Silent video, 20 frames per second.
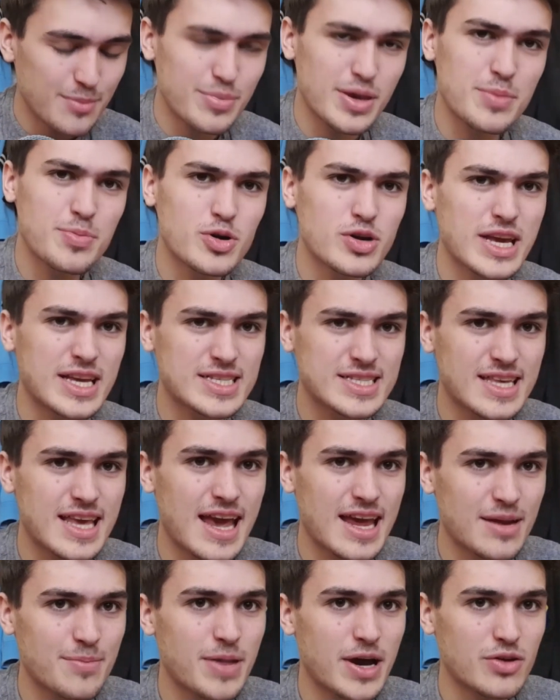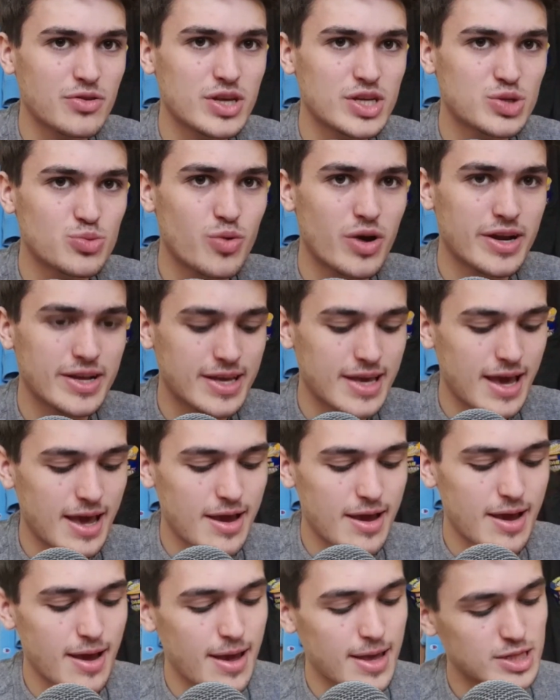people get scared about this one,
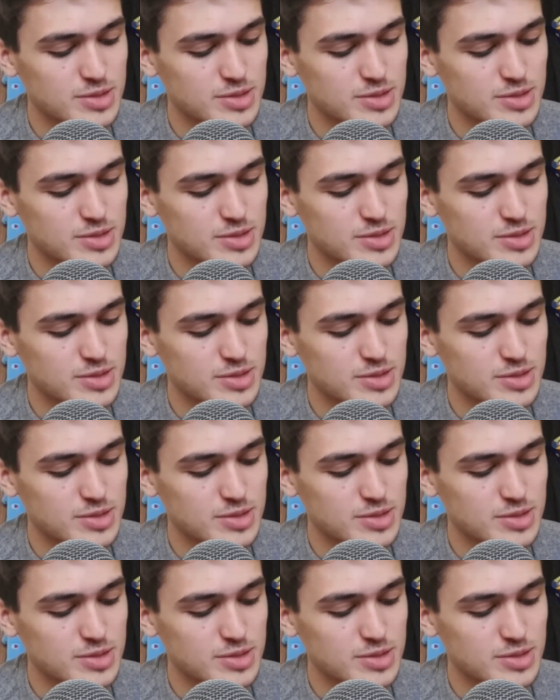okay?